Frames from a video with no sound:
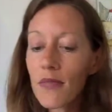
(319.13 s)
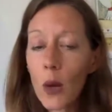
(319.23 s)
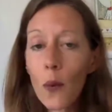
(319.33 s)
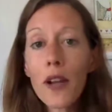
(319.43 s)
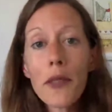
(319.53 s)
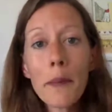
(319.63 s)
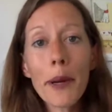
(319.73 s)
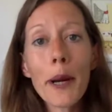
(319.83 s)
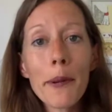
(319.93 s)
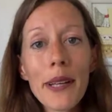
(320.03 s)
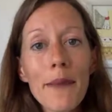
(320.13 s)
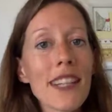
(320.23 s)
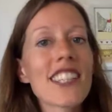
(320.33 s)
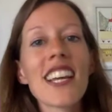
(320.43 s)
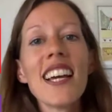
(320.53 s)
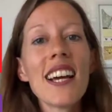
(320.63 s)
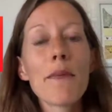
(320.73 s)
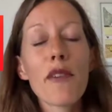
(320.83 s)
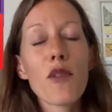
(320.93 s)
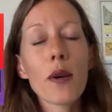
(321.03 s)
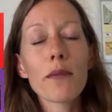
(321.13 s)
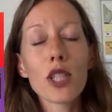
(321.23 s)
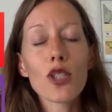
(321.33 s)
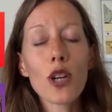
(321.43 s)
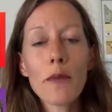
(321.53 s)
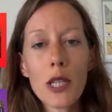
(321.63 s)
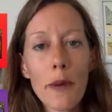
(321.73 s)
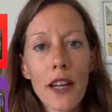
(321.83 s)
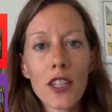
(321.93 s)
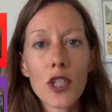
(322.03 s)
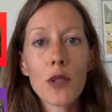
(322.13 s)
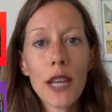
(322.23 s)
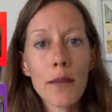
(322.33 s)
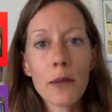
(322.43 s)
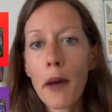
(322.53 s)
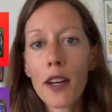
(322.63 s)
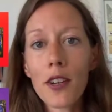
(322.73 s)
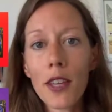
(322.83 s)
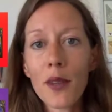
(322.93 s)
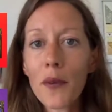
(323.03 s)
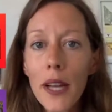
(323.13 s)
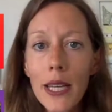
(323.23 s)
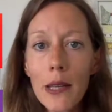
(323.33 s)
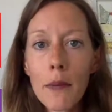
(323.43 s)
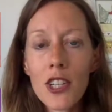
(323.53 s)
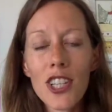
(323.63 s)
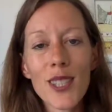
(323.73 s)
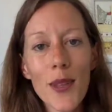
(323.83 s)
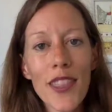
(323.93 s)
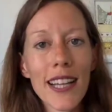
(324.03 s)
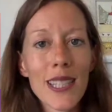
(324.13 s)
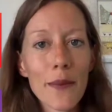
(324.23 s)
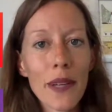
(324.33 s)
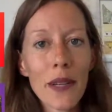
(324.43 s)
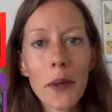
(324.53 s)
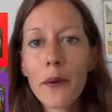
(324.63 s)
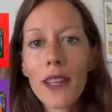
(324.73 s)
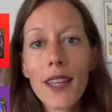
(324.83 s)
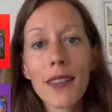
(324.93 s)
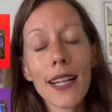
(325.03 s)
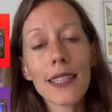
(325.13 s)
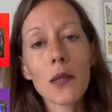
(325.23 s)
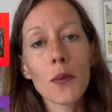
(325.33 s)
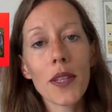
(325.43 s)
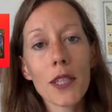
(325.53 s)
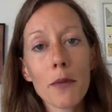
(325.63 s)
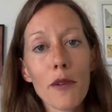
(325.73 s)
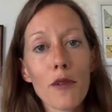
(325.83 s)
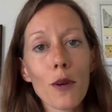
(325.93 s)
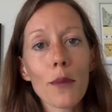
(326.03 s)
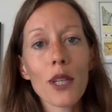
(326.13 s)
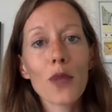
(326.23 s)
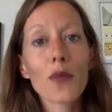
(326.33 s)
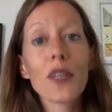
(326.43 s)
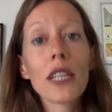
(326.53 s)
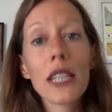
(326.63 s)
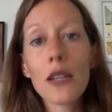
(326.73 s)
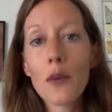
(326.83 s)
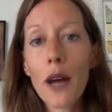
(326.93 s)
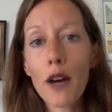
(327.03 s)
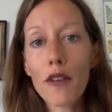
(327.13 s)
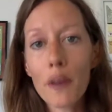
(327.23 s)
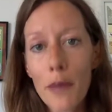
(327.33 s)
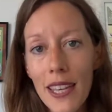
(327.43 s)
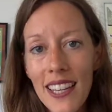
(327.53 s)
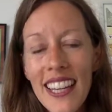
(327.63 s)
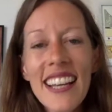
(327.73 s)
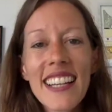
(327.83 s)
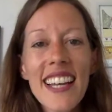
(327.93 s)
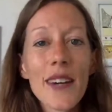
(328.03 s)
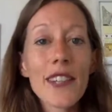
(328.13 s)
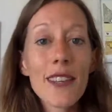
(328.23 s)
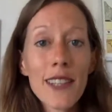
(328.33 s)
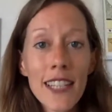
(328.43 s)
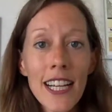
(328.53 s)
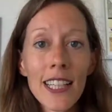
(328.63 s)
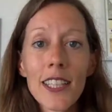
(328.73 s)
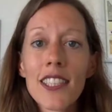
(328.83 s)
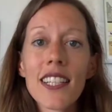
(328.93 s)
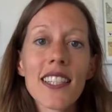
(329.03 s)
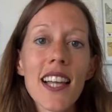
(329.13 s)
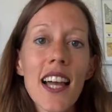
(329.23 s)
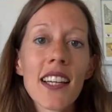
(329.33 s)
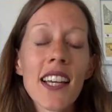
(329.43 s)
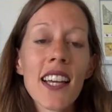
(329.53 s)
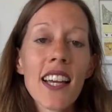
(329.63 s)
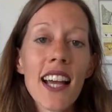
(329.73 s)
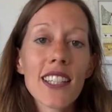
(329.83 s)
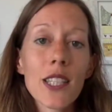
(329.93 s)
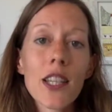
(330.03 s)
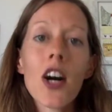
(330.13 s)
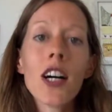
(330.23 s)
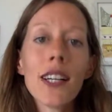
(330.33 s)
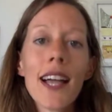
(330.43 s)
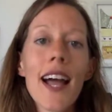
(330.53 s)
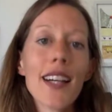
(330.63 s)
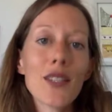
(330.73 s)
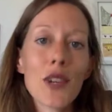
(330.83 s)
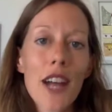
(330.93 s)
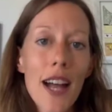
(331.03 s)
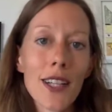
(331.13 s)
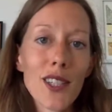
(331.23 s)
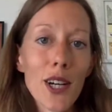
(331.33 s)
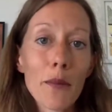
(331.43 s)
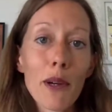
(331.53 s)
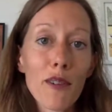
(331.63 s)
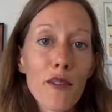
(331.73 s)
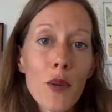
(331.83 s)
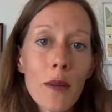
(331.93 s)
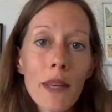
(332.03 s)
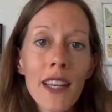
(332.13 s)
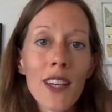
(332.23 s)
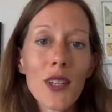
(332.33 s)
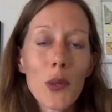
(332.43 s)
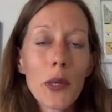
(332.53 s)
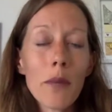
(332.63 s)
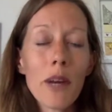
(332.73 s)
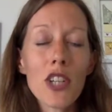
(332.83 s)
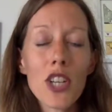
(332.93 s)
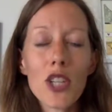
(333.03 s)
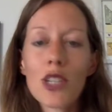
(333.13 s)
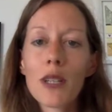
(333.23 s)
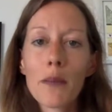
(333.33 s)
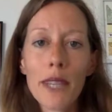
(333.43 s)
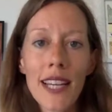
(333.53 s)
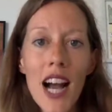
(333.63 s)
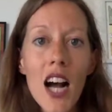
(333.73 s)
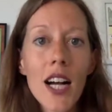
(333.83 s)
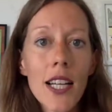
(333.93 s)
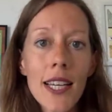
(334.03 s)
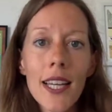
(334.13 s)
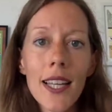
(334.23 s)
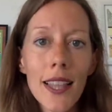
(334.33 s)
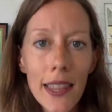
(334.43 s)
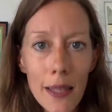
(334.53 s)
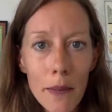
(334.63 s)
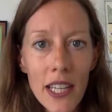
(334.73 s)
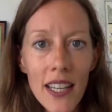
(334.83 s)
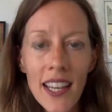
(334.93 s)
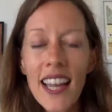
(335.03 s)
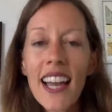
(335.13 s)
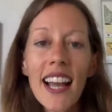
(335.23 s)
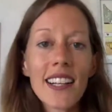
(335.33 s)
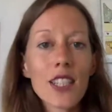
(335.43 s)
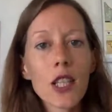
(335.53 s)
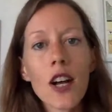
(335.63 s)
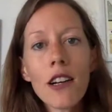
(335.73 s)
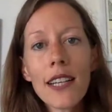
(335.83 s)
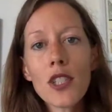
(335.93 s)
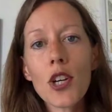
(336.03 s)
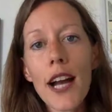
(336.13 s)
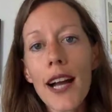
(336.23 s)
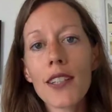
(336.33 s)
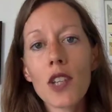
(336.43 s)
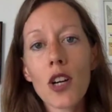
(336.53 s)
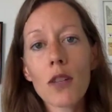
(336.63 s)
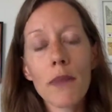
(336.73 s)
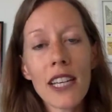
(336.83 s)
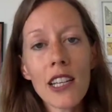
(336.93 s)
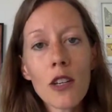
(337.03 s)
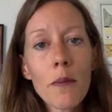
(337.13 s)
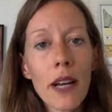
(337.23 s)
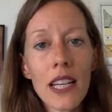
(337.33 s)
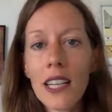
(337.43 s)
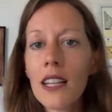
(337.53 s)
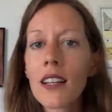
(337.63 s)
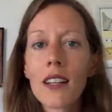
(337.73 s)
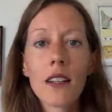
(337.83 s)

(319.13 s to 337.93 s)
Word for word: Well, the purple image performed so much better, two times better than the red image. And so that's the one I went with, and that's the one that's performing really well for me. Now, another thing I learned is that as long as your ads are performing, your budget should be unlimited. As long as your ads are making you money,